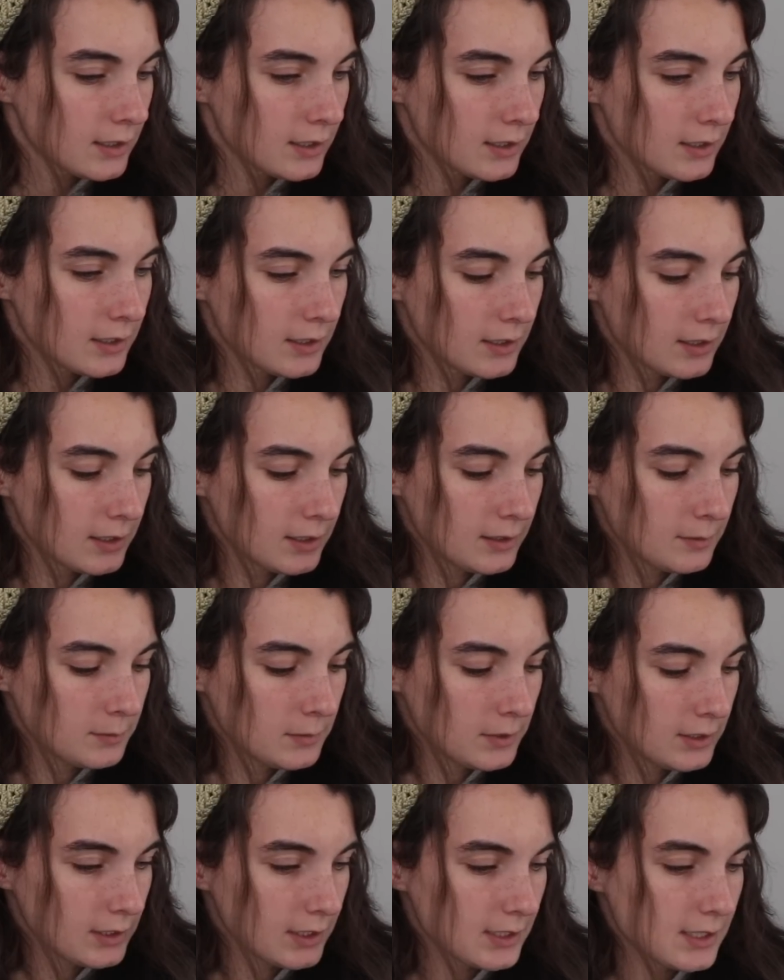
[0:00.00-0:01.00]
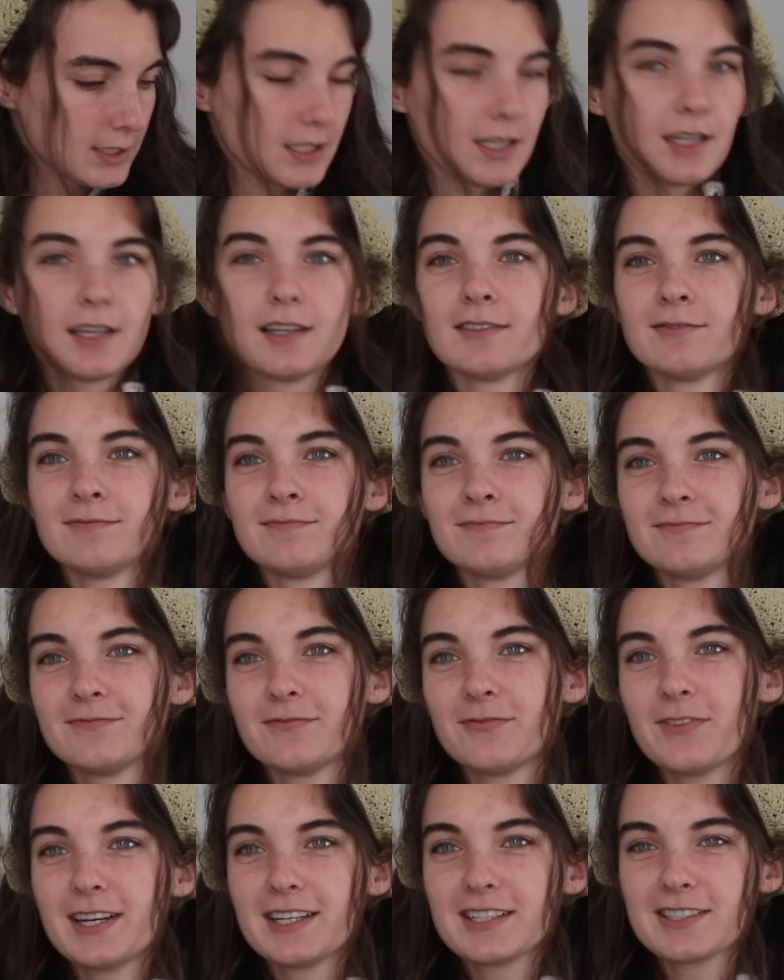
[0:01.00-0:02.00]
Let's see.
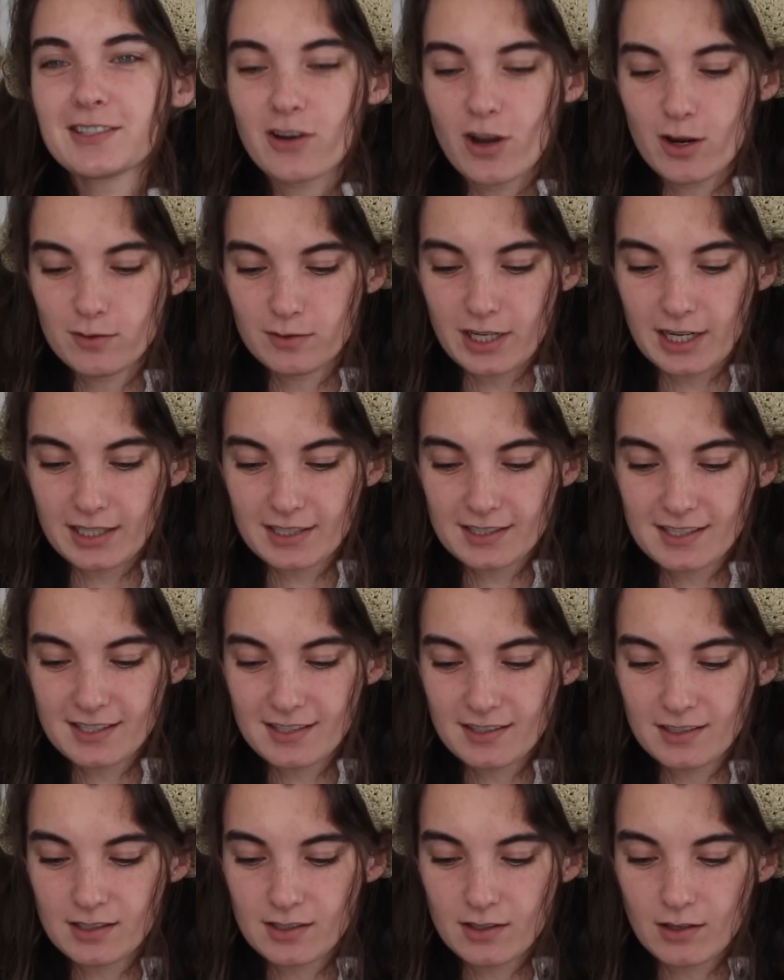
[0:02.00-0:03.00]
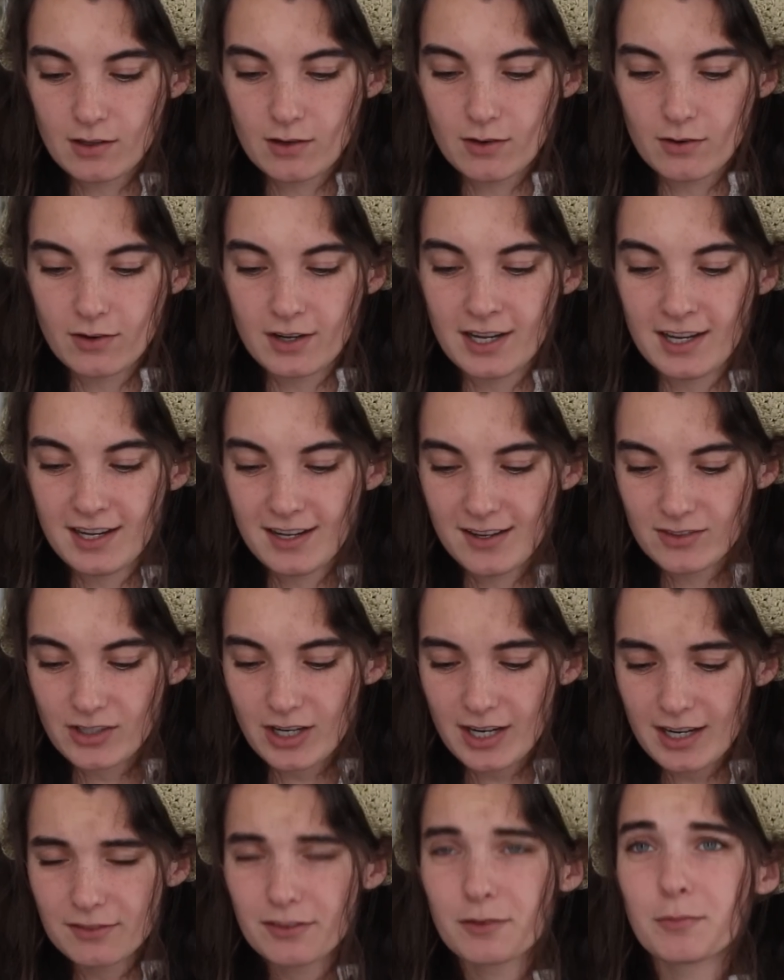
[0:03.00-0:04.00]
Finished objects. So I'm
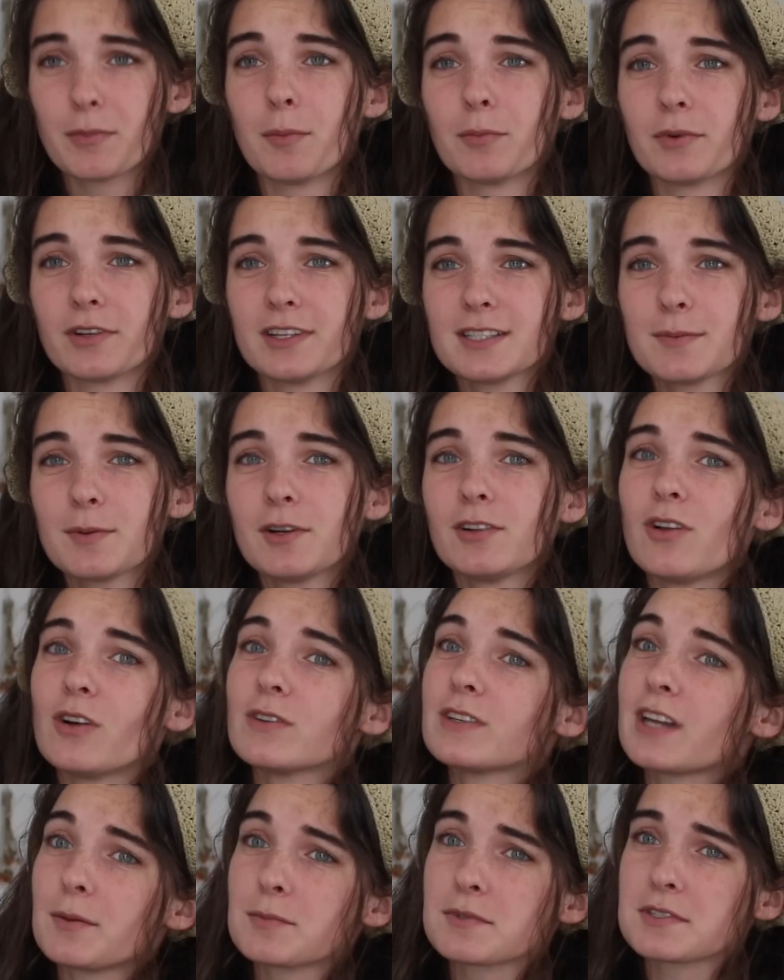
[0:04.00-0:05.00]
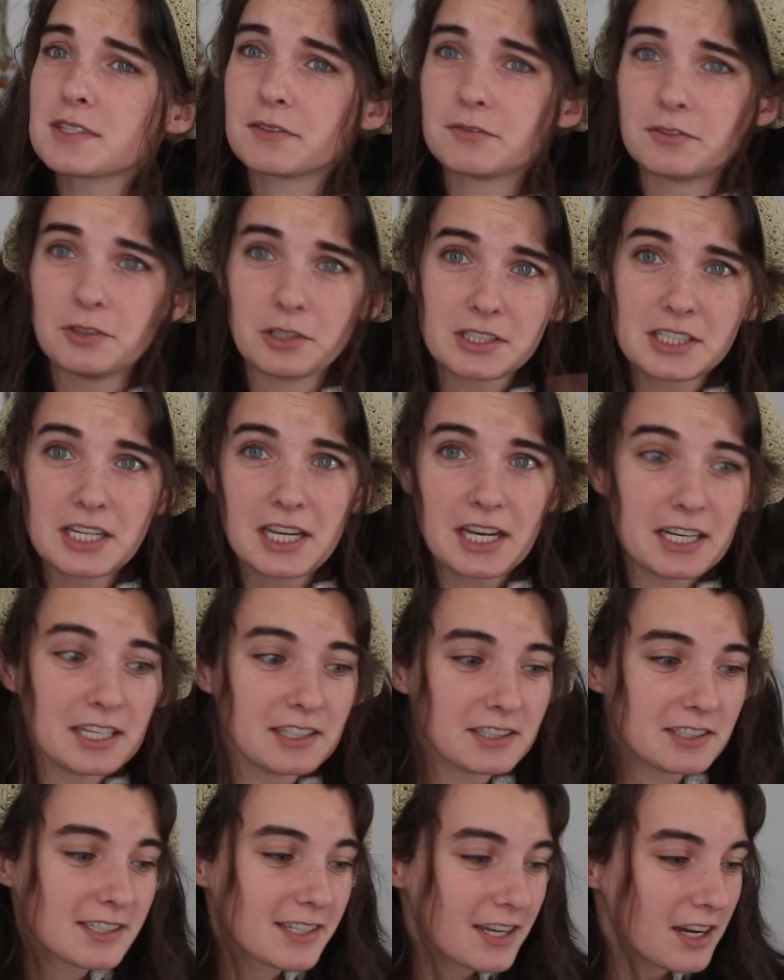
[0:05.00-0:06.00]
trying to even remember. It's been a long time since I've looked at any
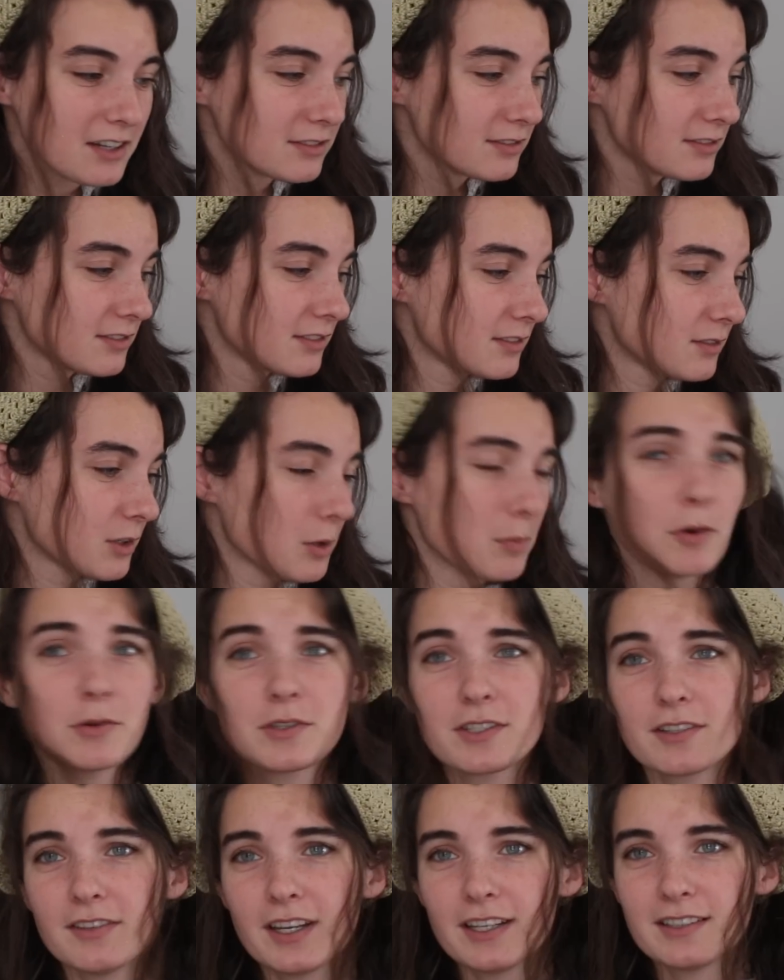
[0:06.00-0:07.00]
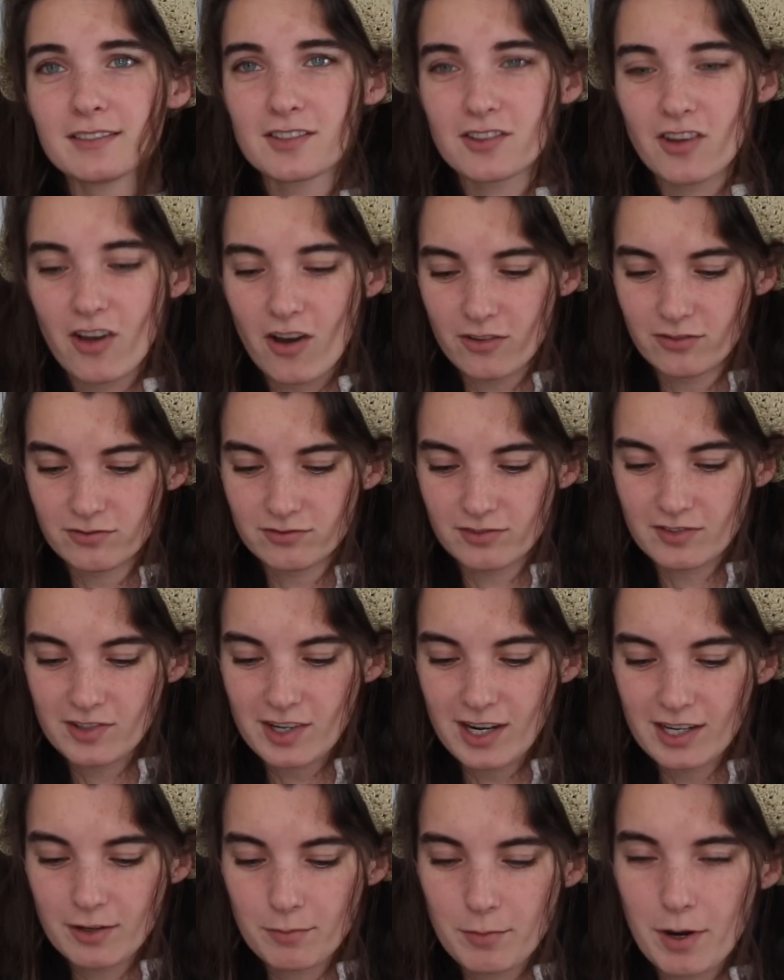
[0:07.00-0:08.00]
of this stuff, or most of it, so I'm
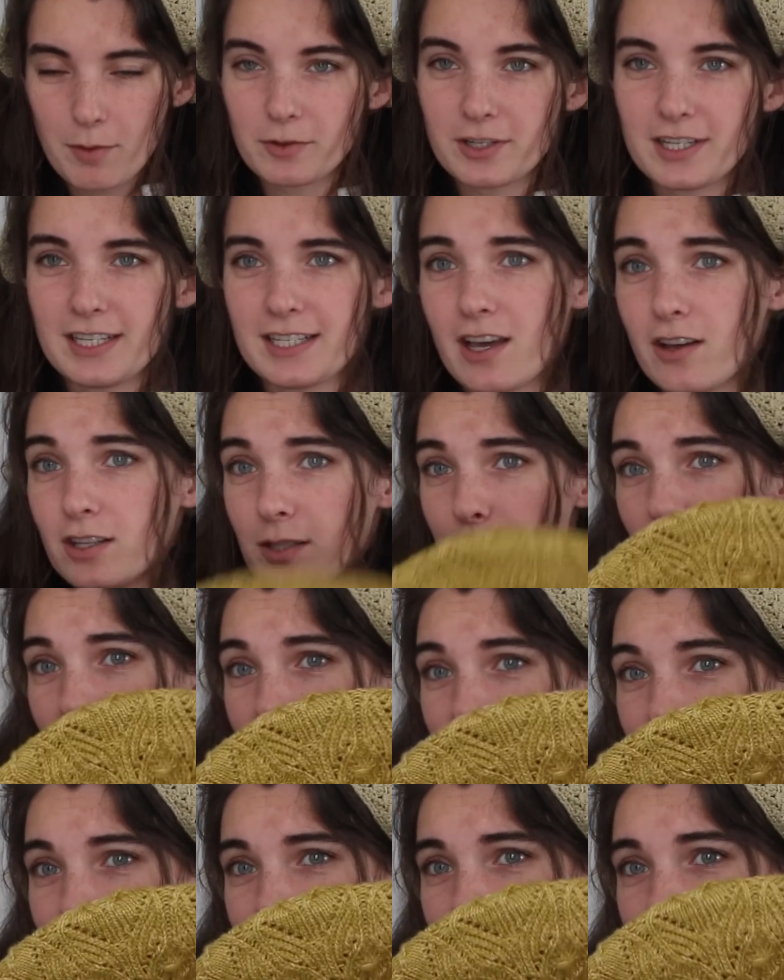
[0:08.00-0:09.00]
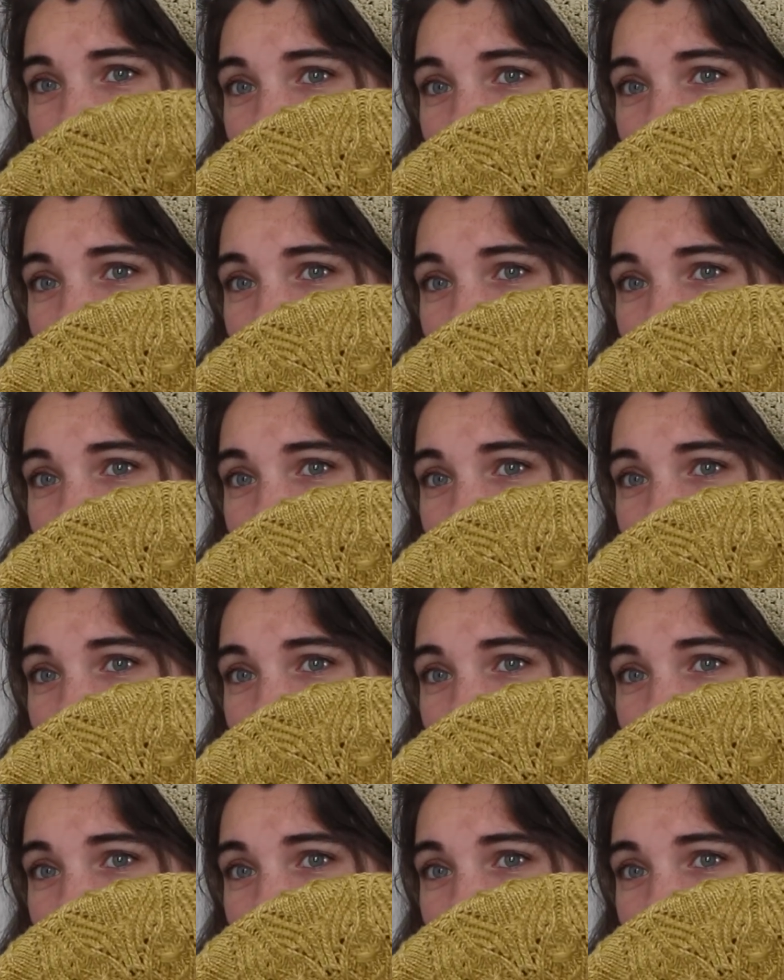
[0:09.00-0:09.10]
trying to remember details, but